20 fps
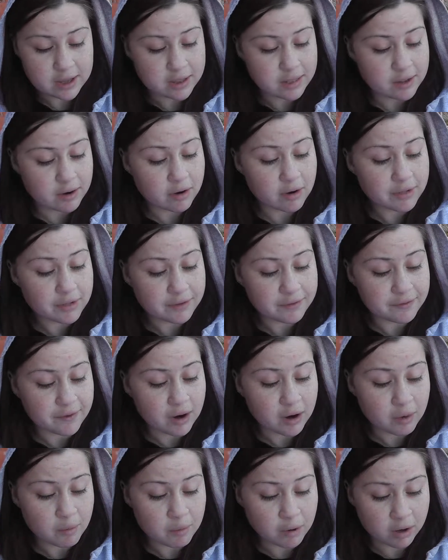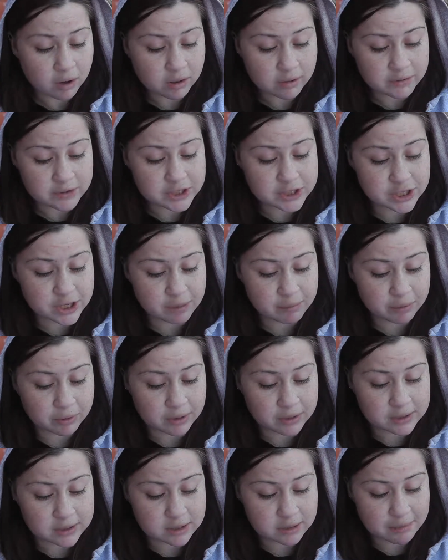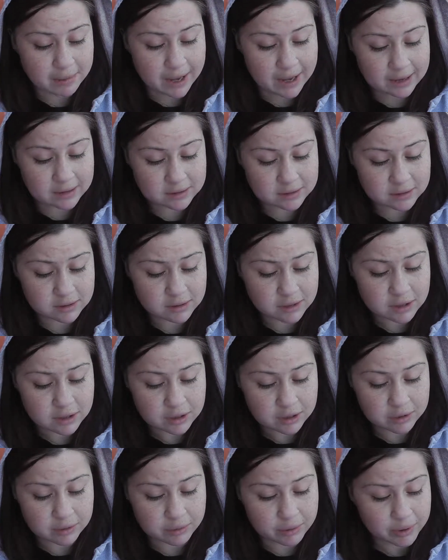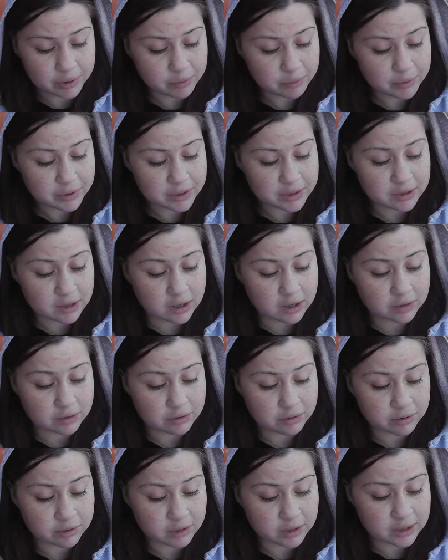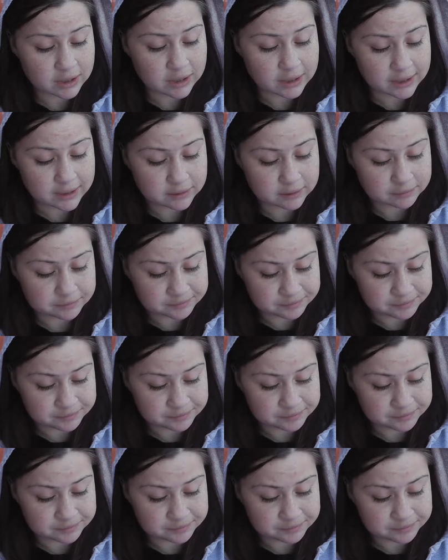There on the far wall of the chamber is a mask, glowing with an unearthly light.